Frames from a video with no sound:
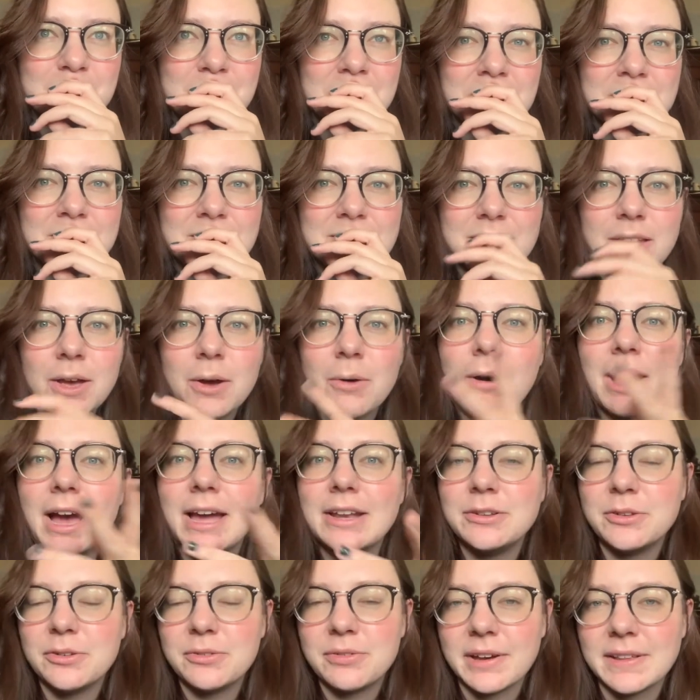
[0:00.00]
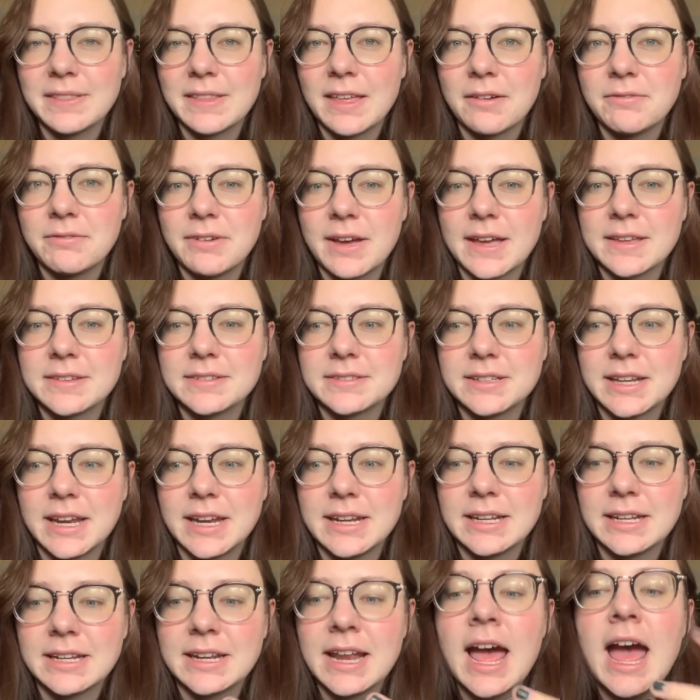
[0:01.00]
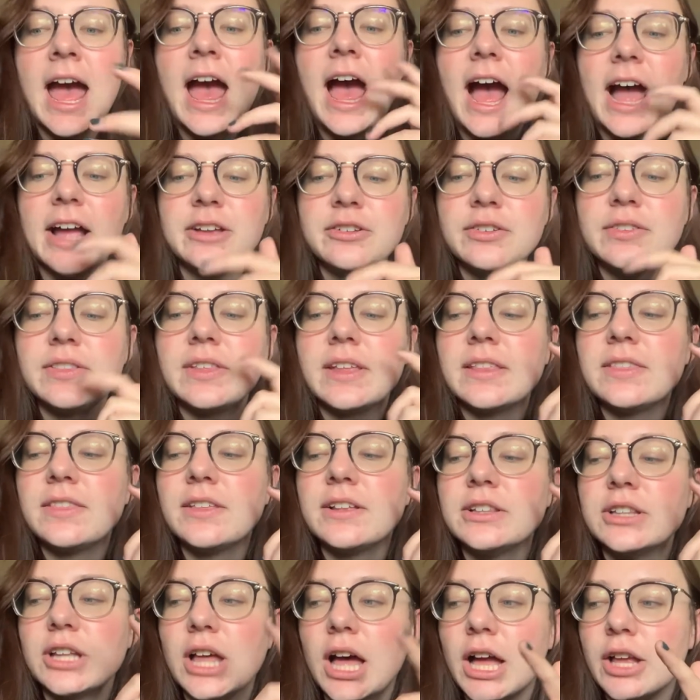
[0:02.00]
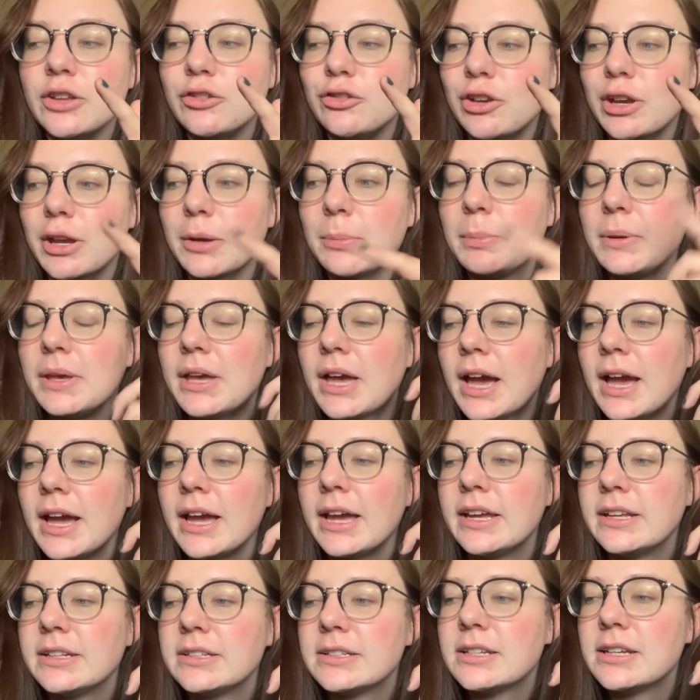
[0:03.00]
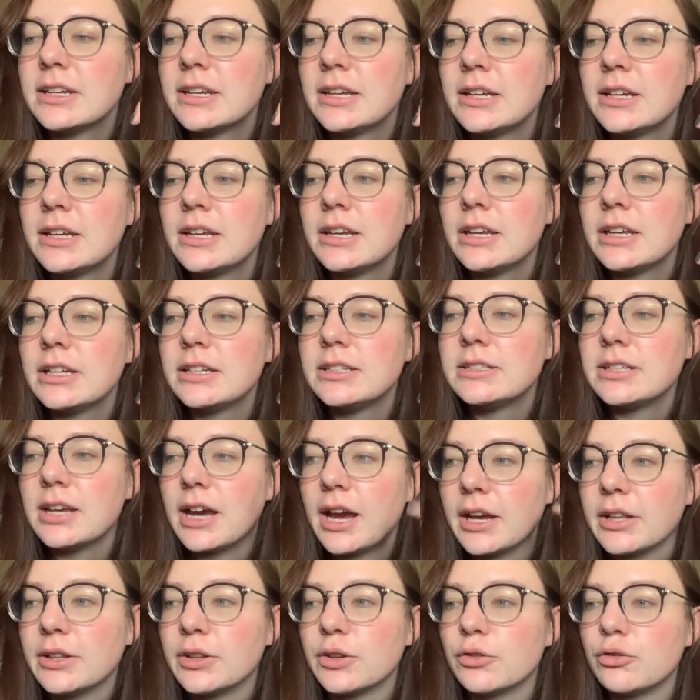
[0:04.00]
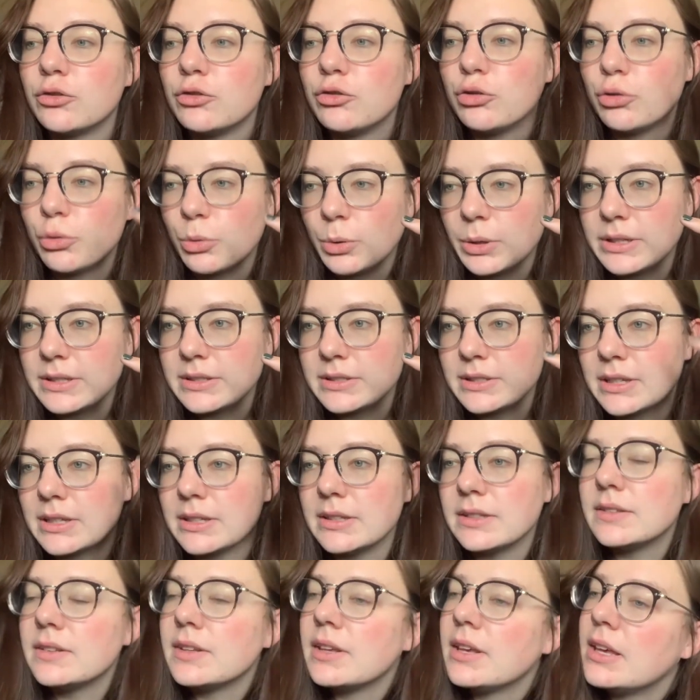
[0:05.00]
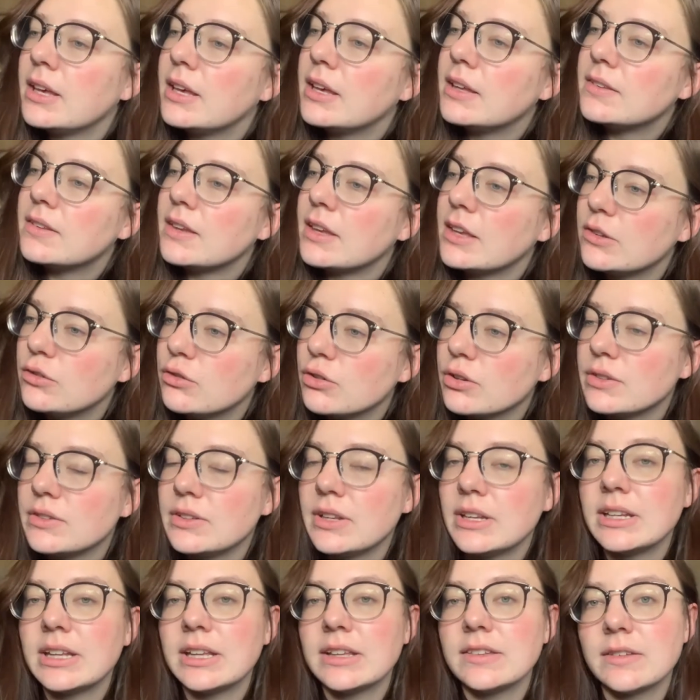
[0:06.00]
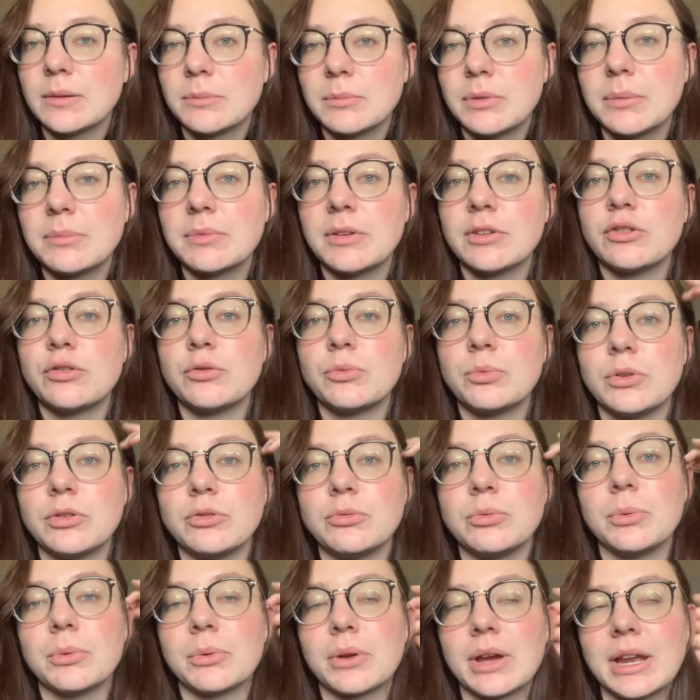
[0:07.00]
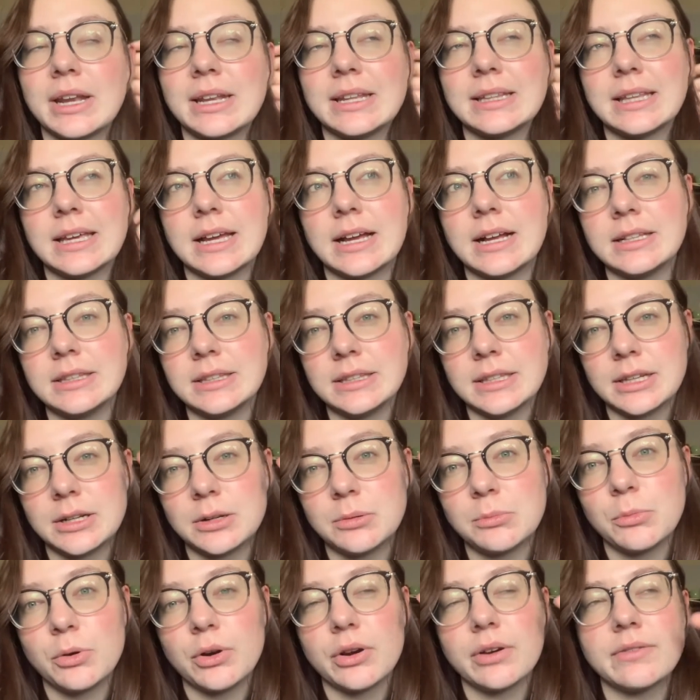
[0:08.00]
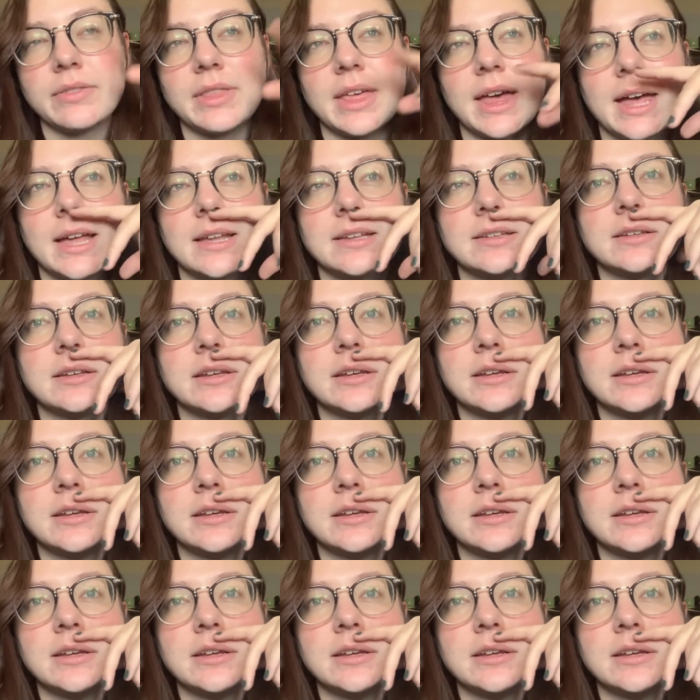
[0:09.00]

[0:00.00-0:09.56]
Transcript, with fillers: so I do find that fascinating I just think the logic behind Tyler's choices is interesting. And sometimes I just wish we were getting like a little more of that.